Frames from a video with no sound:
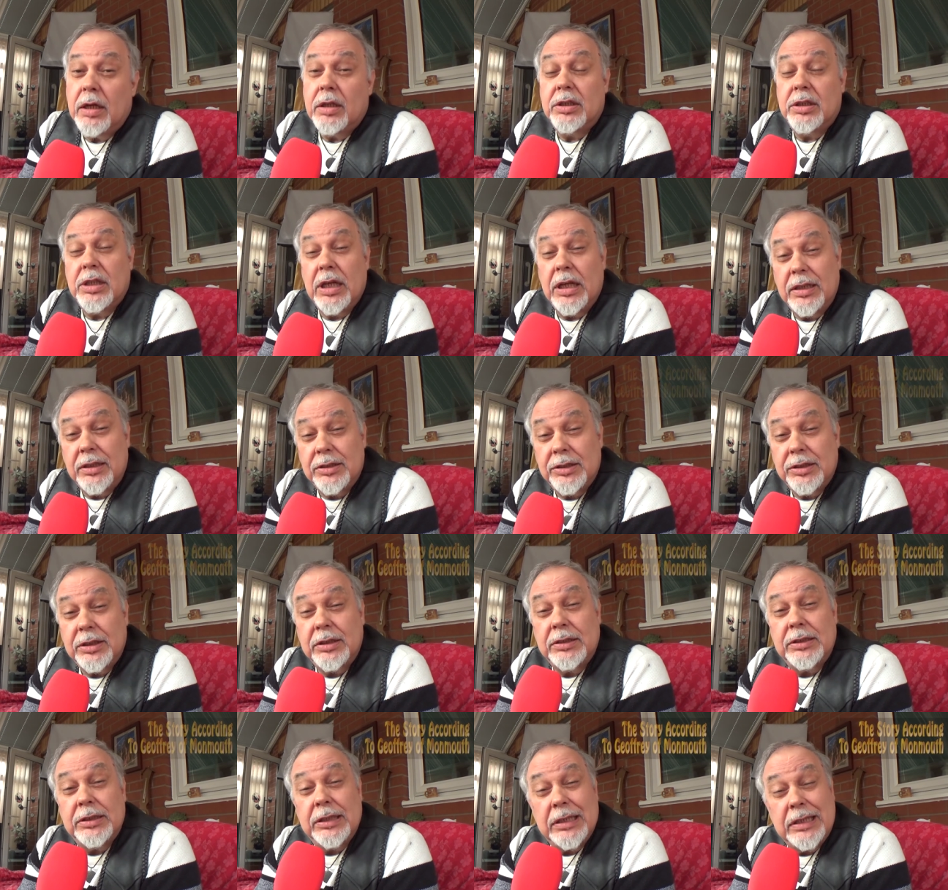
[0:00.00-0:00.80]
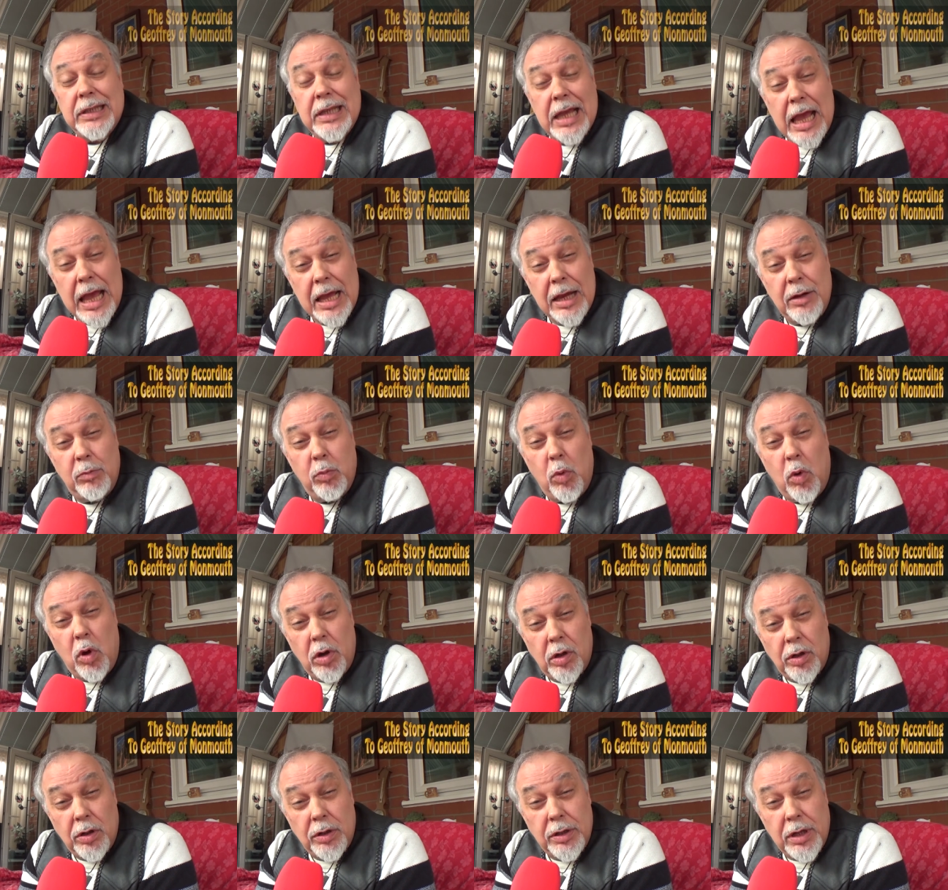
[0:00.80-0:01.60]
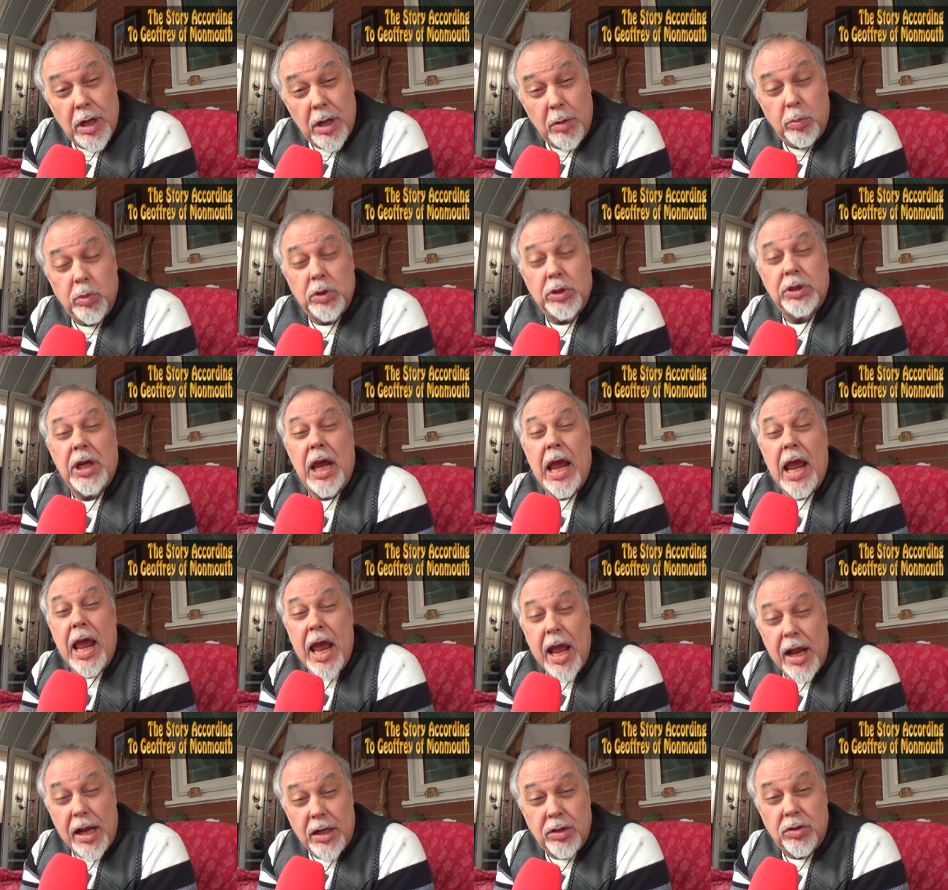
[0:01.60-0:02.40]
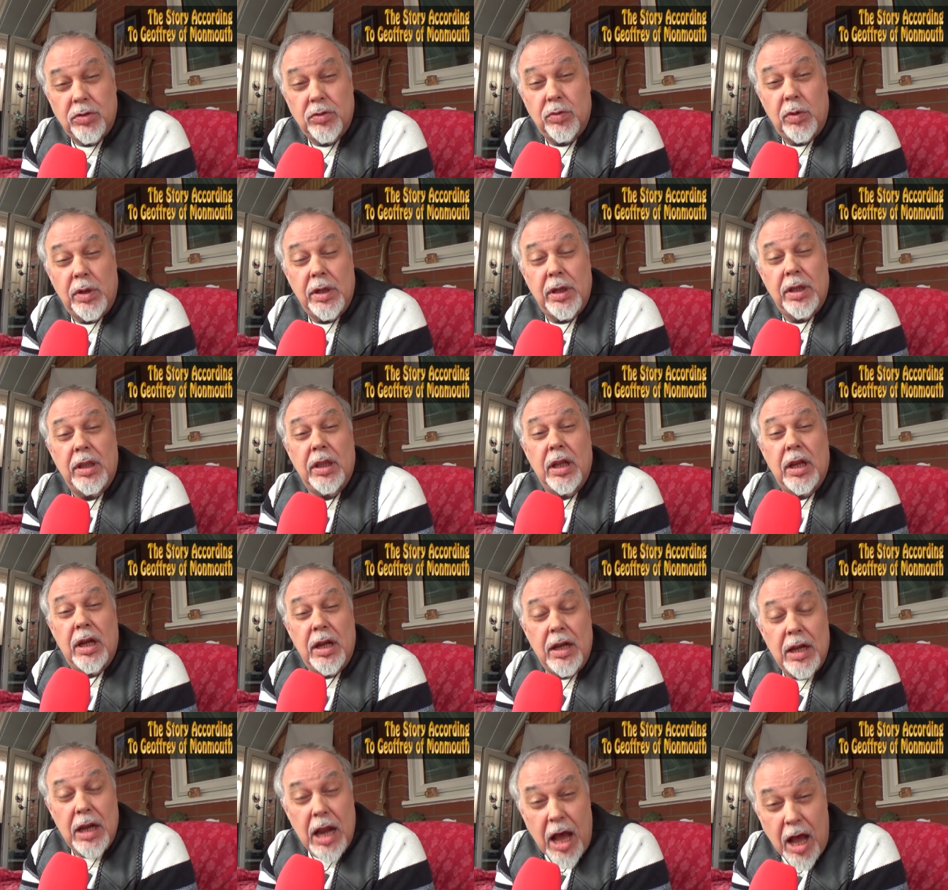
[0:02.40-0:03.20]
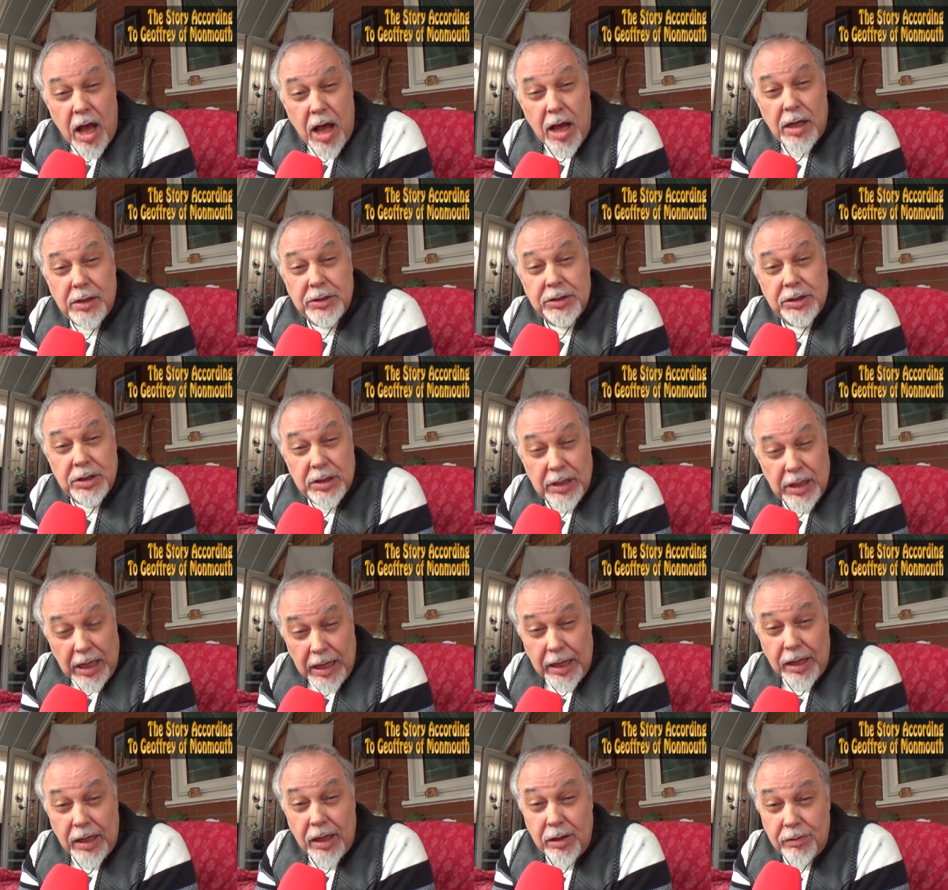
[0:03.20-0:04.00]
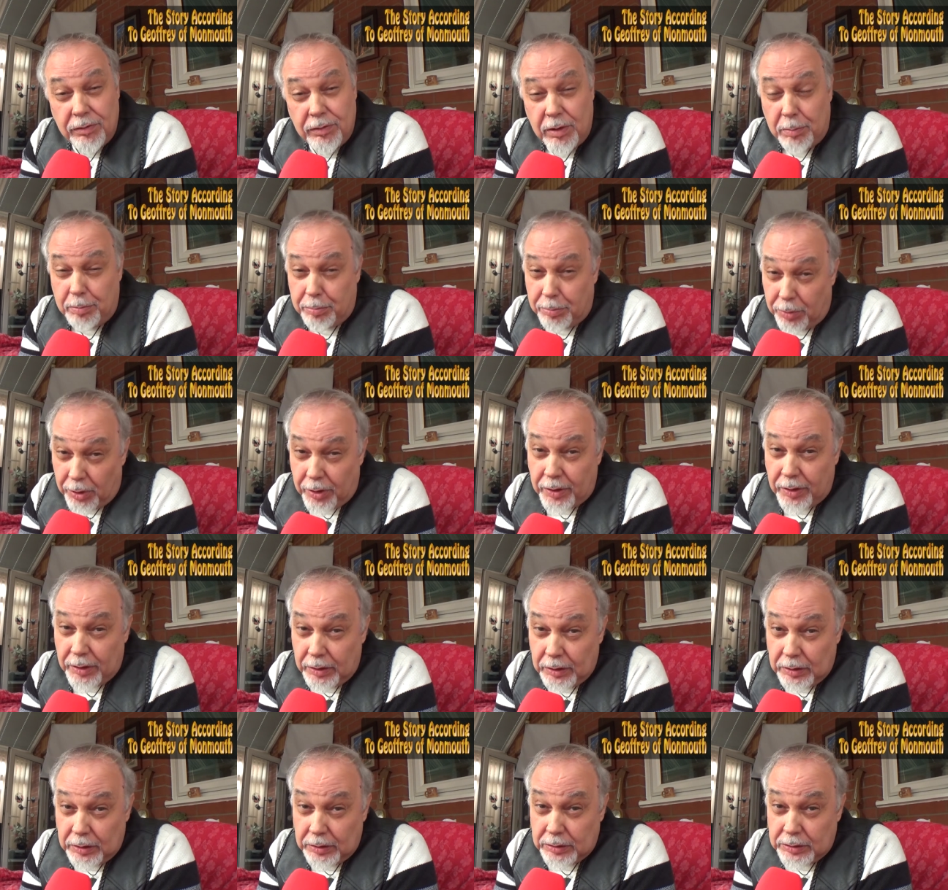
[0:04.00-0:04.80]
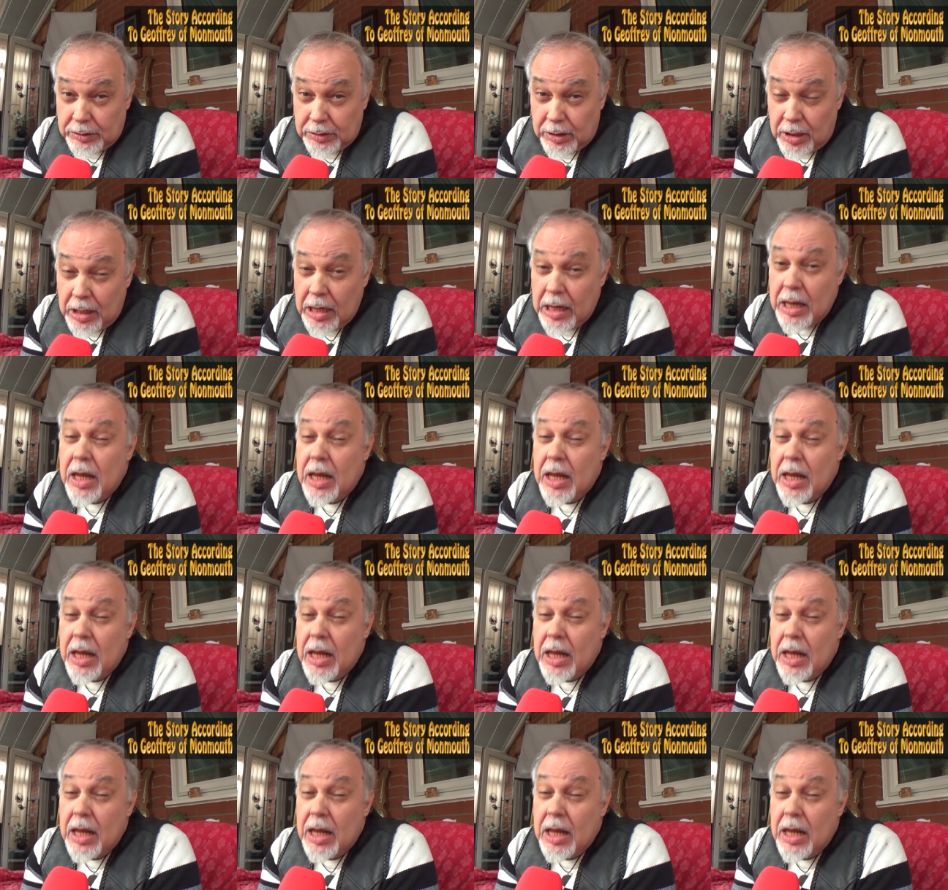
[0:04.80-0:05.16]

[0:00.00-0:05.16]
tells us that Cadwaladr was actually the last king of the Britons,